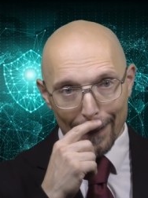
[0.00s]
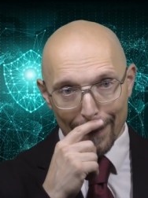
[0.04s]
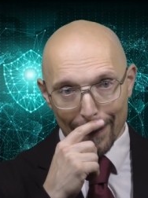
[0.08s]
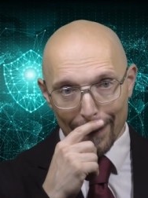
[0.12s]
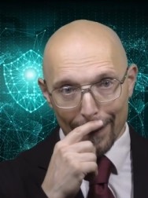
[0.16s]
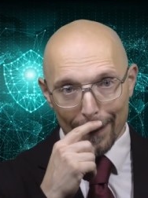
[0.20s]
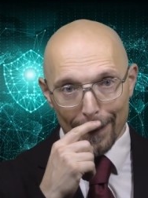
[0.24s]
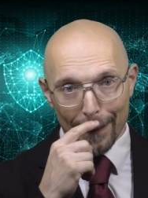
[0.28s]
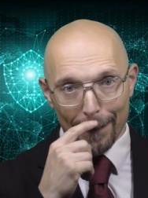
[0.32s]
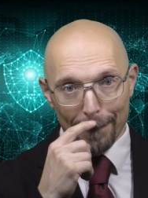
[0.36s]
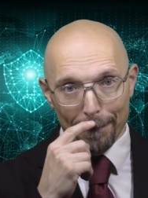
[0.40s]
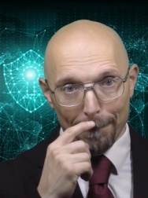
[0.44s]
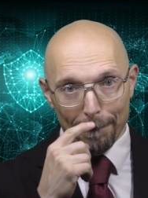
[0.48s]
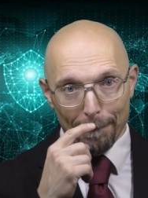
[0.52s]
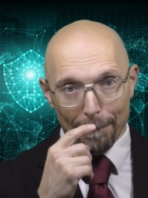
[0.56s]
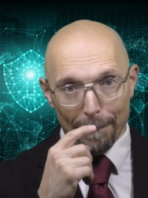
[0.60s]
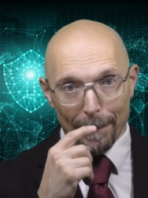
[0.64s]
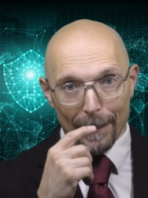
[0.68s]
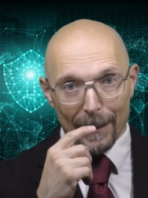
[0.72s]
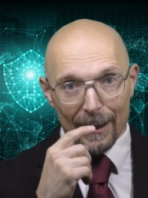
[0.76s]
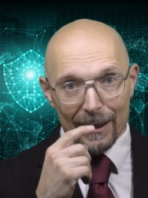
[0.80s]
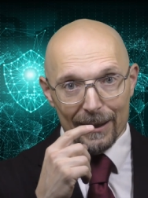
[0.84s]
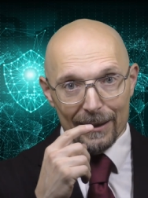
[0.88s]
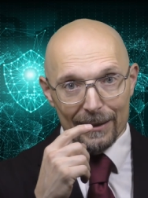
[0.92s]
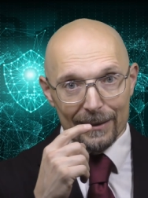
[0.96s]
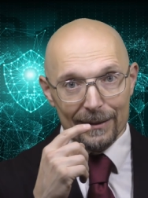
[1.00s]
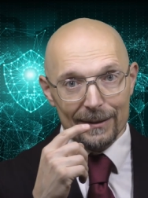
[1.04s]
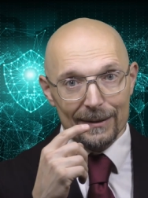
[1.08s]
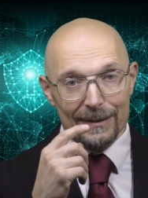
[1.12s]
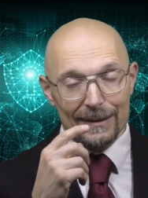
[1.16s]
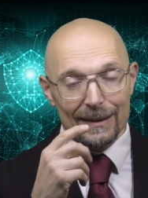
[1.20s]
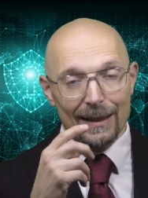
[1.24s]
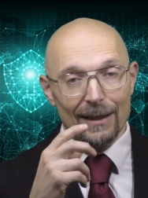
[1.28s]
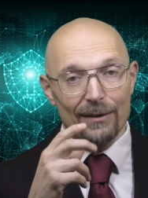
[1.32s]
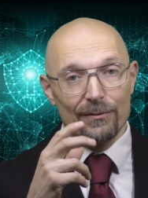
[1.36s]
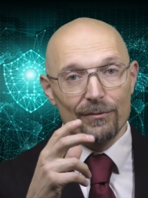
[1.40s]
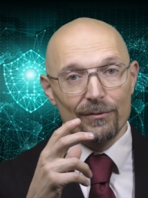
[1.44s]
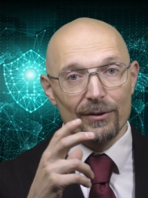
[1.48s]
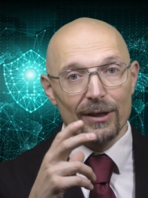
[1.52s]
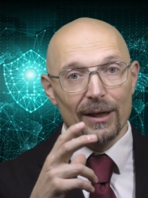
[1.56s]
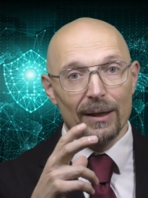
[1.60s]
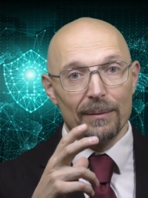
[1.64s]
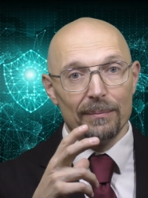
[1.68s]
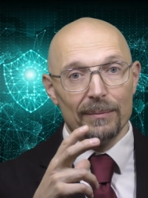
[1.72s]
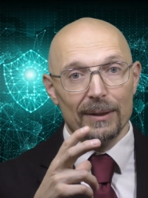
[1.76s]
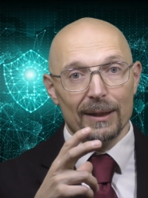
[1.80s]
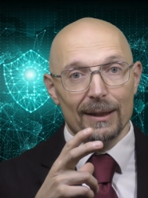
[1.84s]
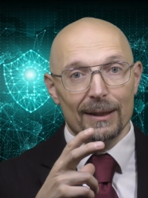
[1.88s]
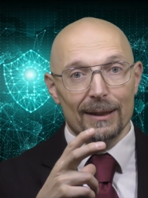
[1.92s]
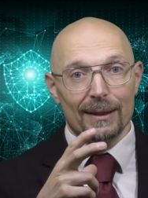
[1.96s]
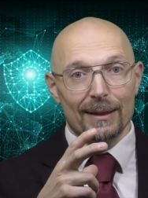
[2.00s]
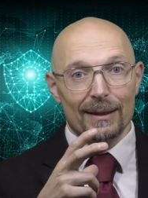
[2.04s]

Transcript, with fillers: Uh, the stack frame